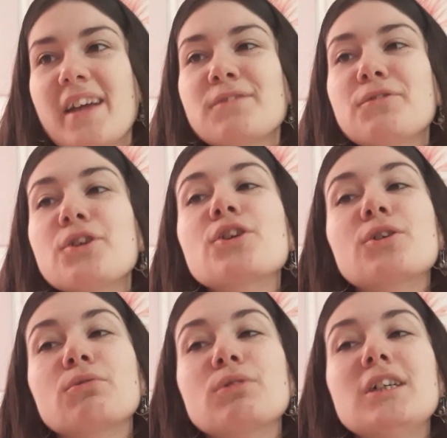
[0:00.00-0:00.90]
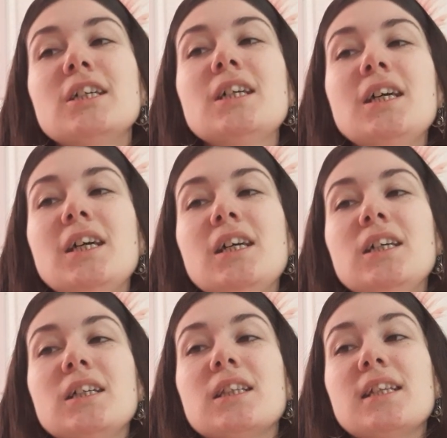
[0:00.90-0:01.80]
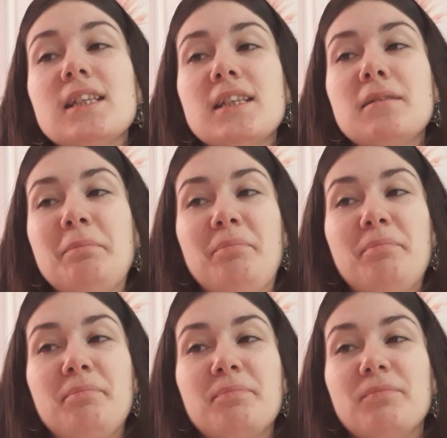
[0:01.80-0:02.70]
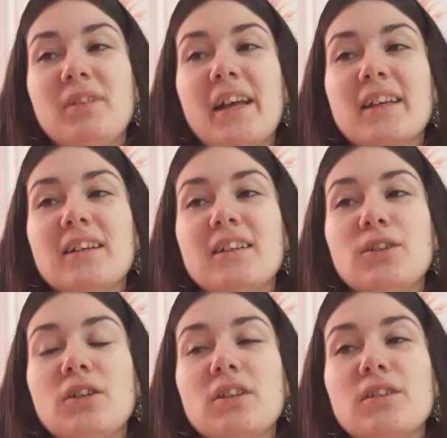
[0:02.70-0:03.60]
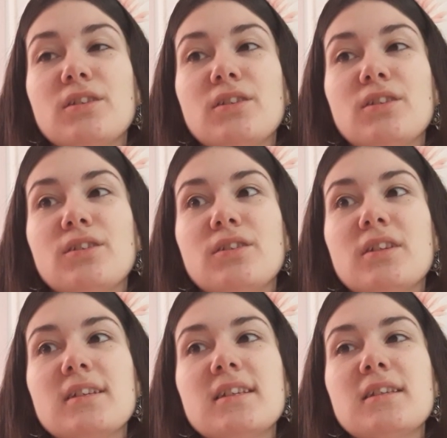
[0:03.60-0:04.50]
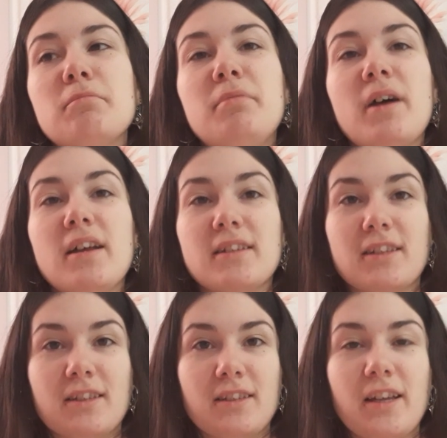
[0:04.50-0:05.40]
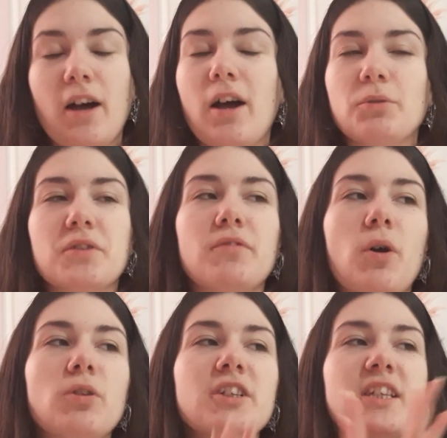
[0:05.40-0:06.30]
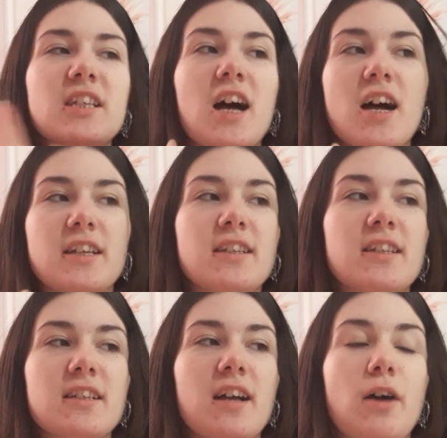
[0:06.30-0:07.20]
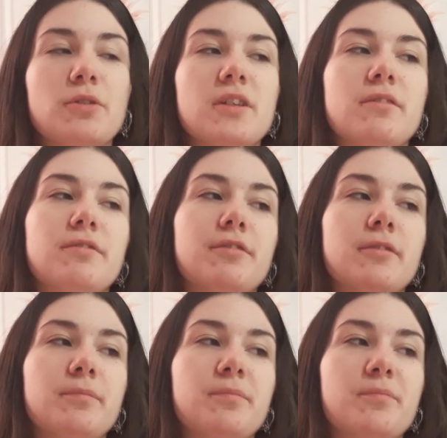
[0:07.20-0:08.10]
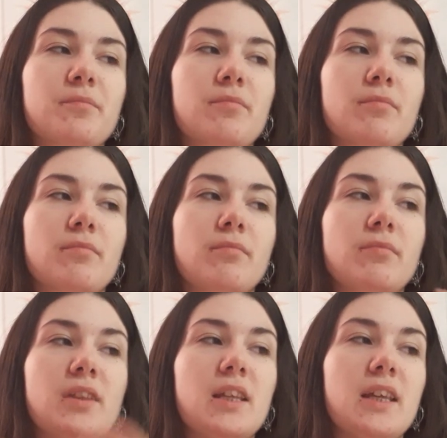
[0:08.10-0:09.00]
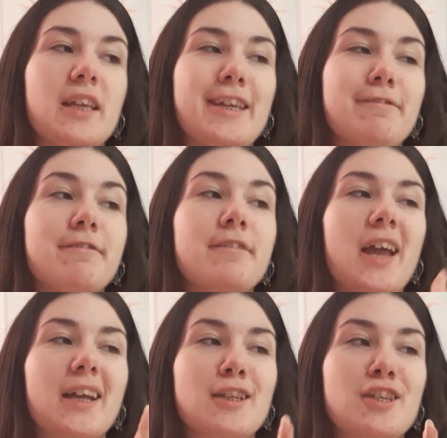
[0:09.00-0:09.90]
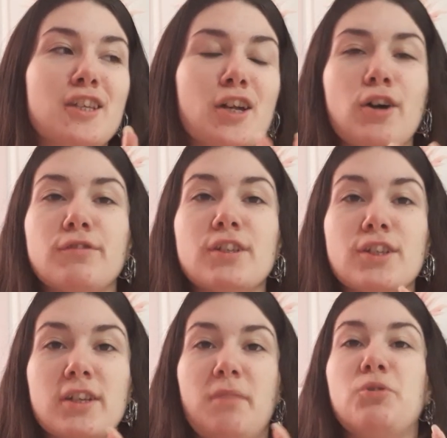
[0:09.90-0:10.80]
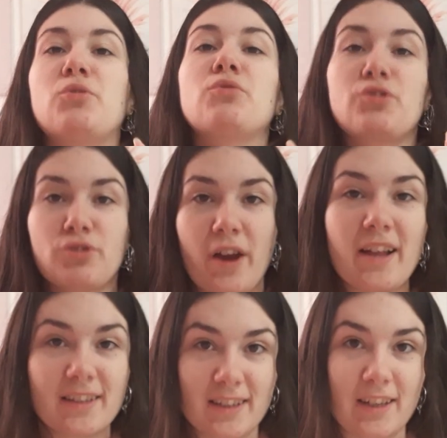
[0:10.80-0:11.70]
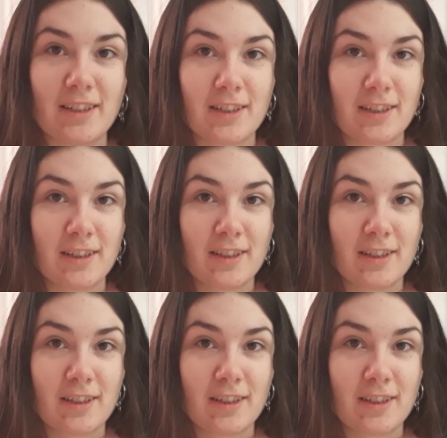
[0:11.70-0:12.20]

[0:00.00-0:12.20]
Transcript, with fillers: and for you, this is the like this is the best out of all the signs, out of the effect of this Neptune transit